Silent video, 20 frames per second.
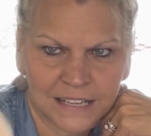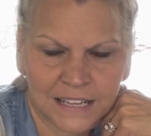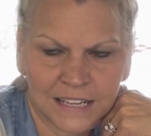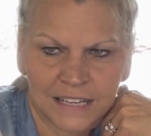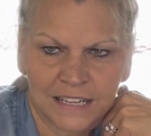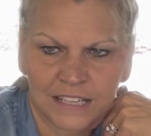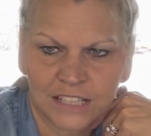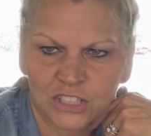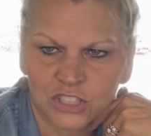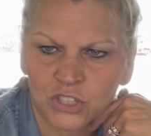
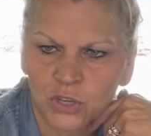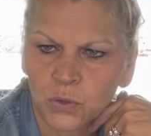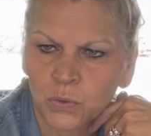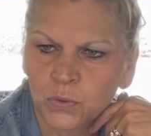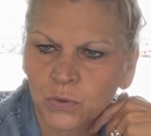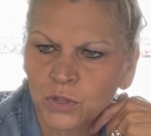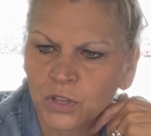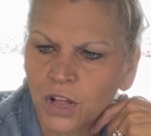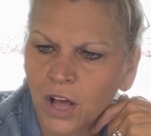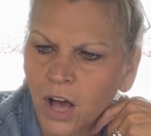It is
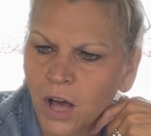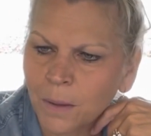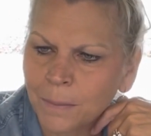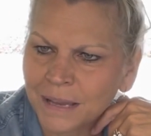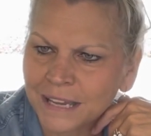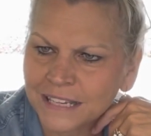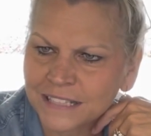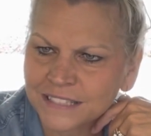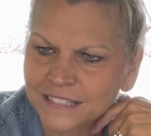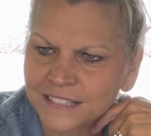cool all
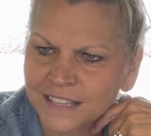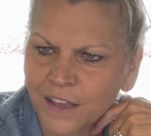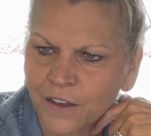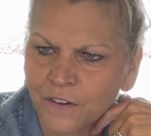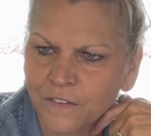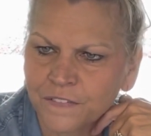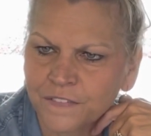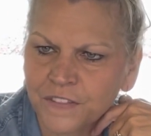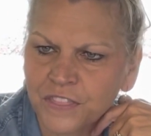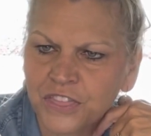by
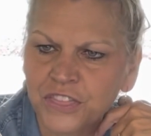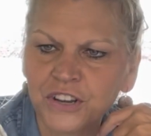itself.